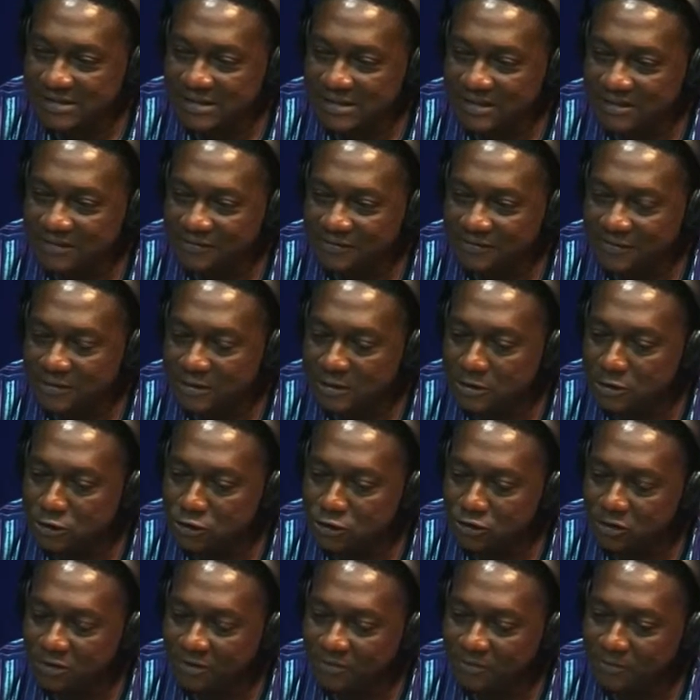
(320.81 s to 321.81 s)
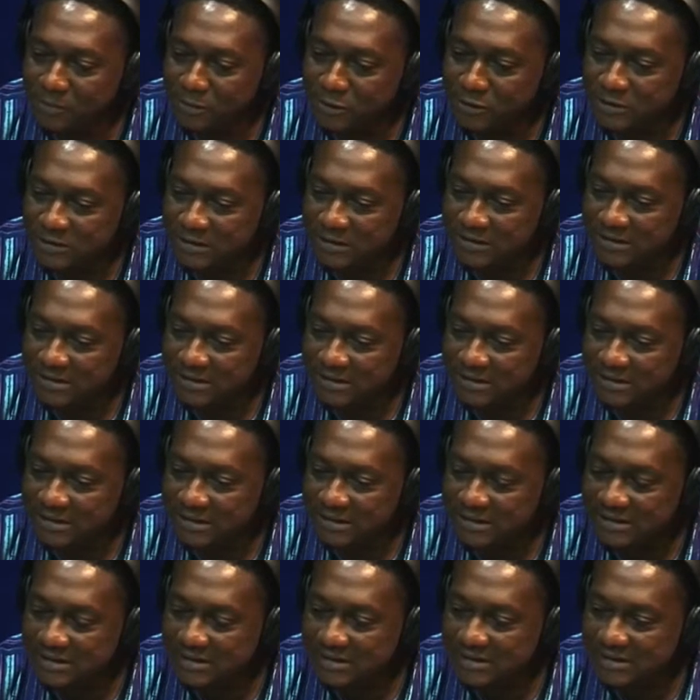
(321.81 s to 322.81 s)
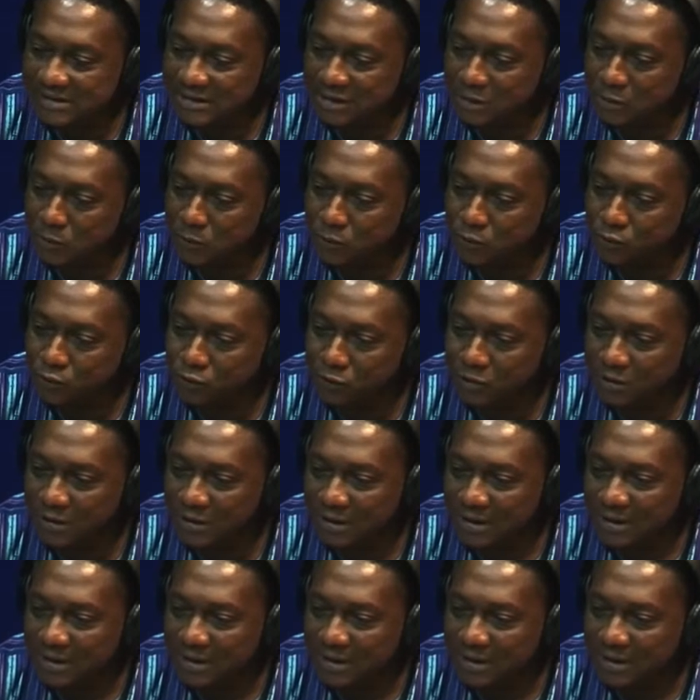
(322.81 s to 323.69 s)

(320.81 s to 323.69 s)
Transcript: if the issue of budget in this country